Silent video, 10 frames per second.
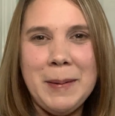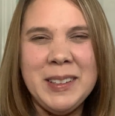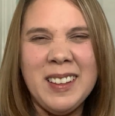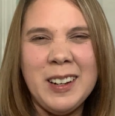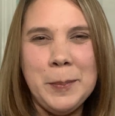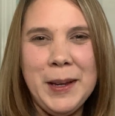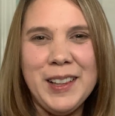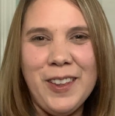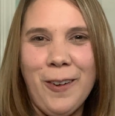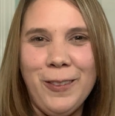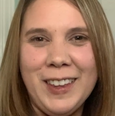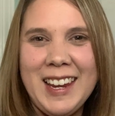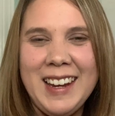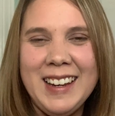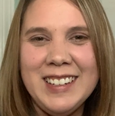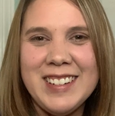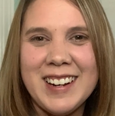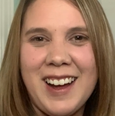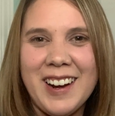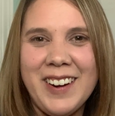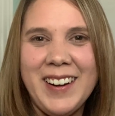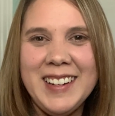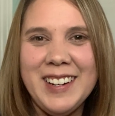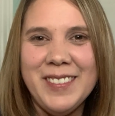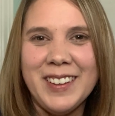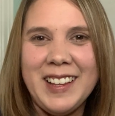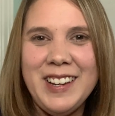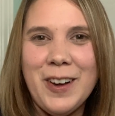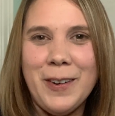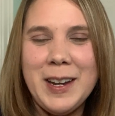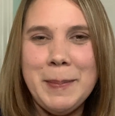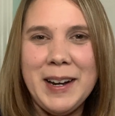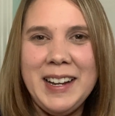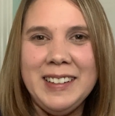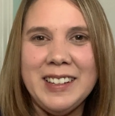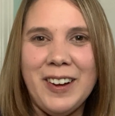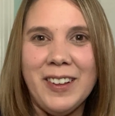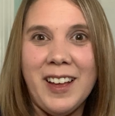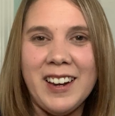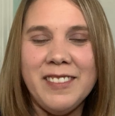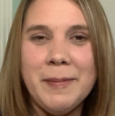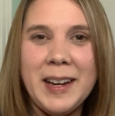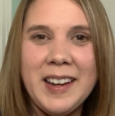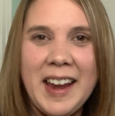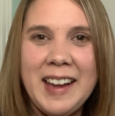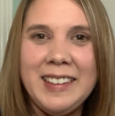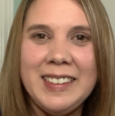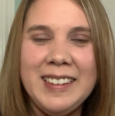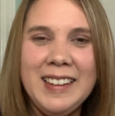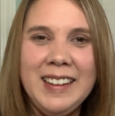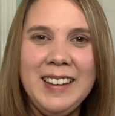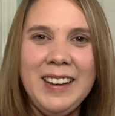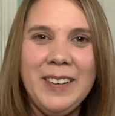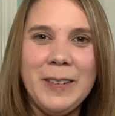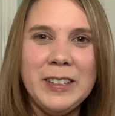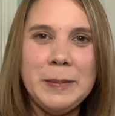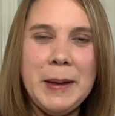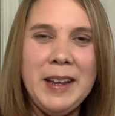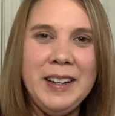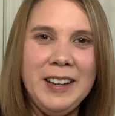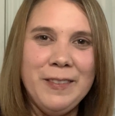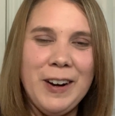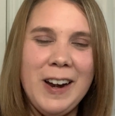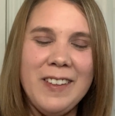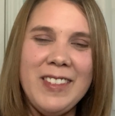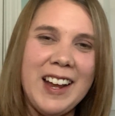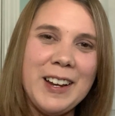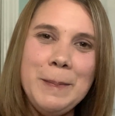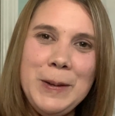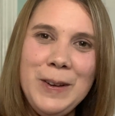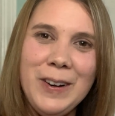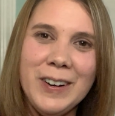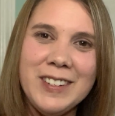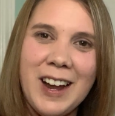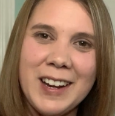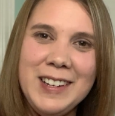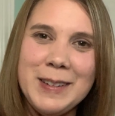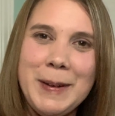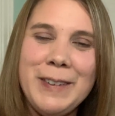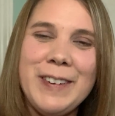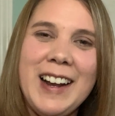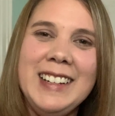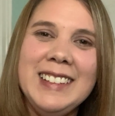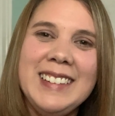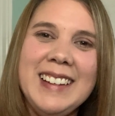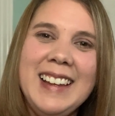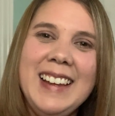I was a little bit lonely in Chicago. I didn't really know anybody. So a lot of my nights were spent in front of that computer talking to my friends.